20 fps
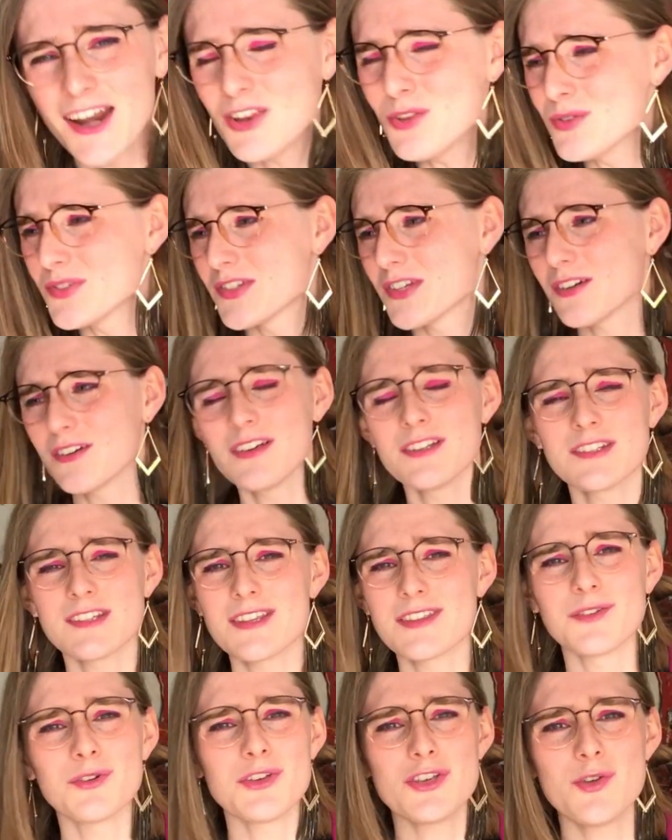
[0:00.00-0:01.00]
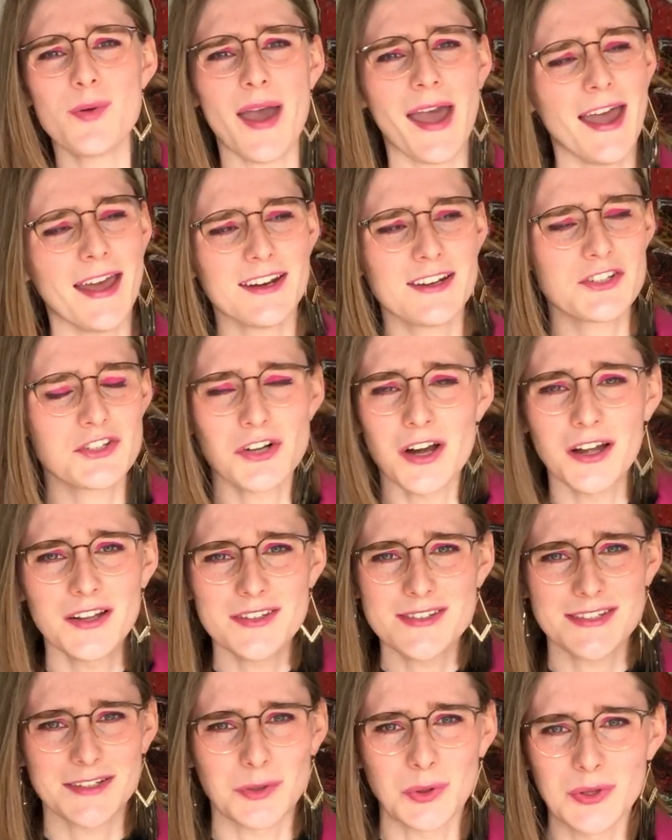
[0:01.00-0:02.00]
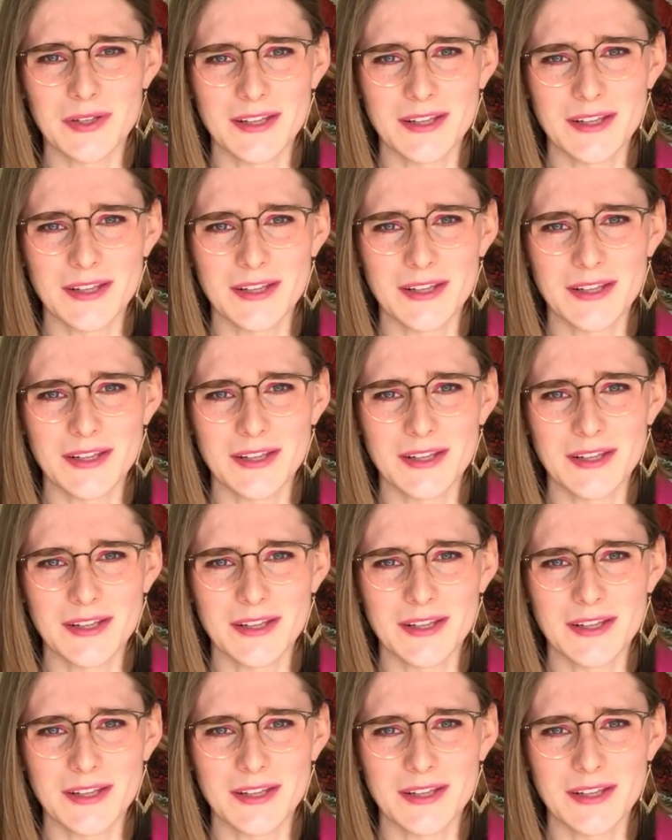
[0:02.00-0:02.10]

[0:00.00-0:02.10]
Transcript: you seriously thought you had a chance at all